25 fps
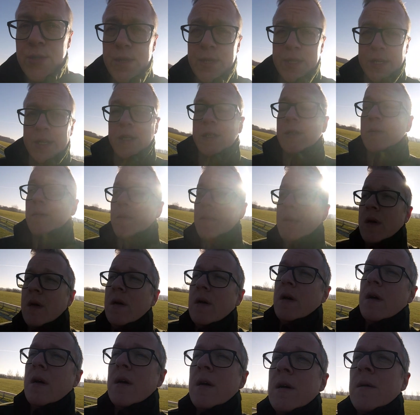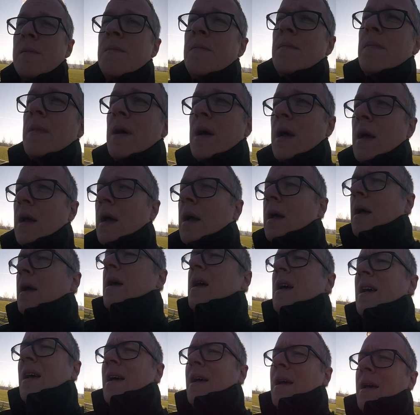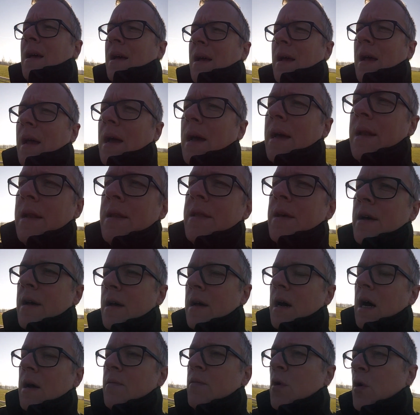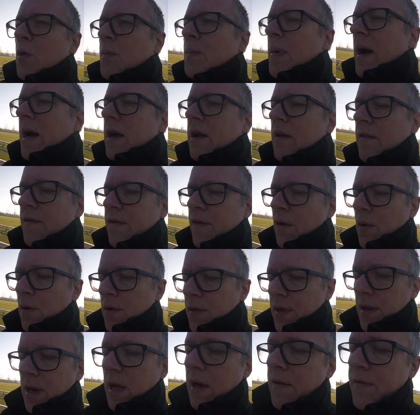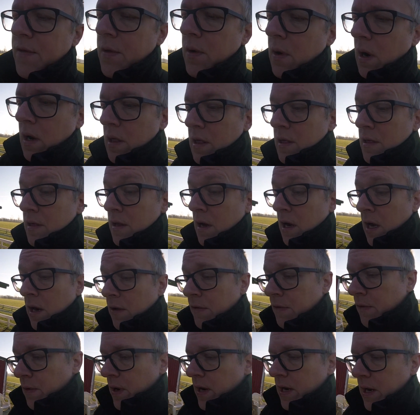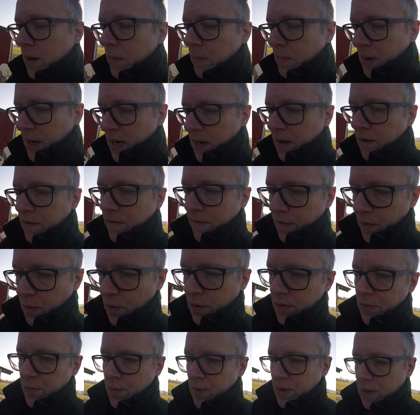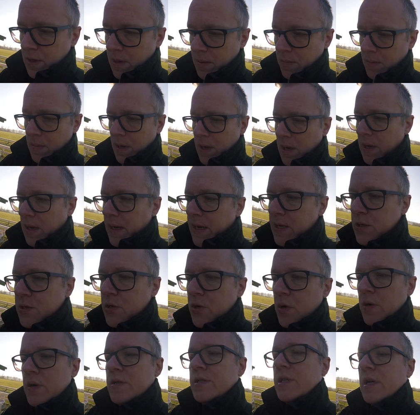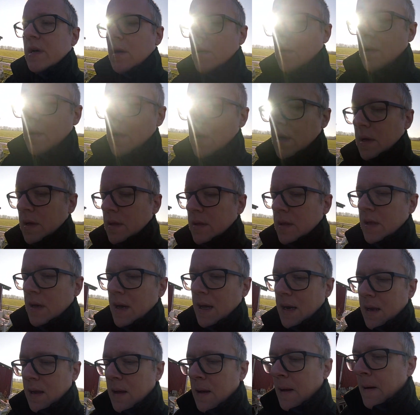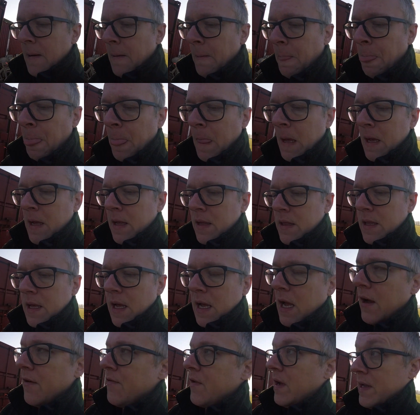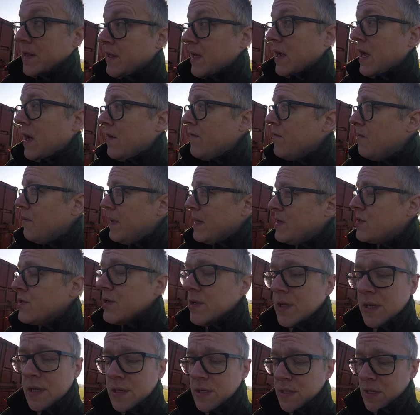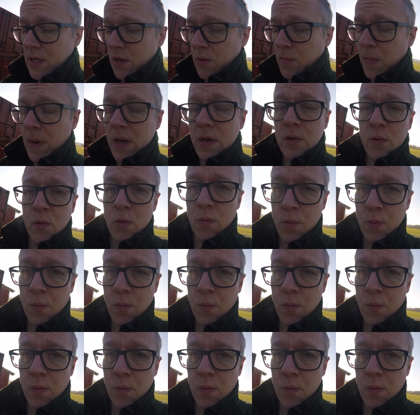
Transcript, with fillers: the system. Um, and uh, I wrote back and forth, and after a lot of writing back and forth with them, it turns out that they have, and they haven't mentioned this in their manual,